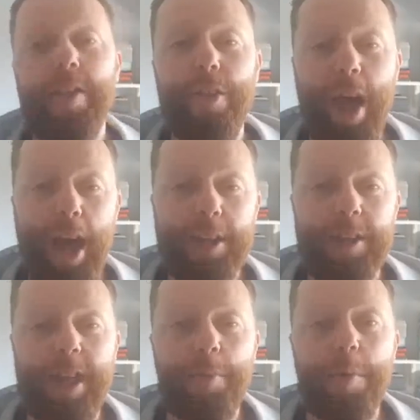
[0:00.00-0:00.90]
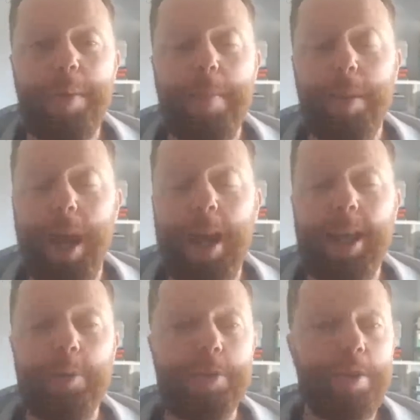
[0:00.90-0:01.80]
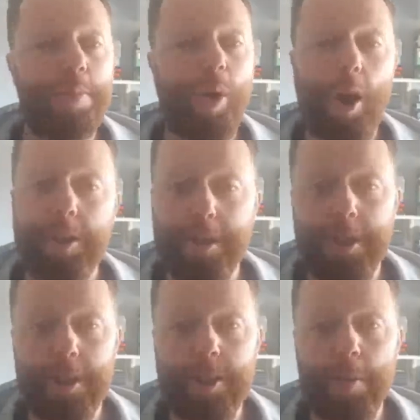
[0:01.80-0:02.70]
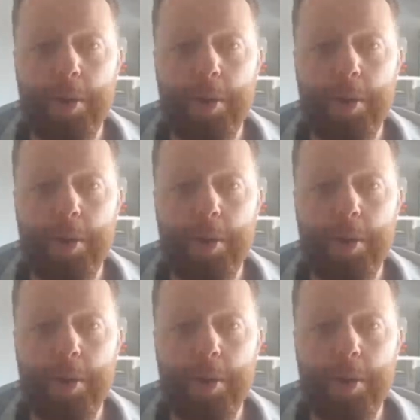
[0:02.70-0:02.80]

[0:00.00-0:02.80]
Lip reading: that there would be a player that would surprise us in this double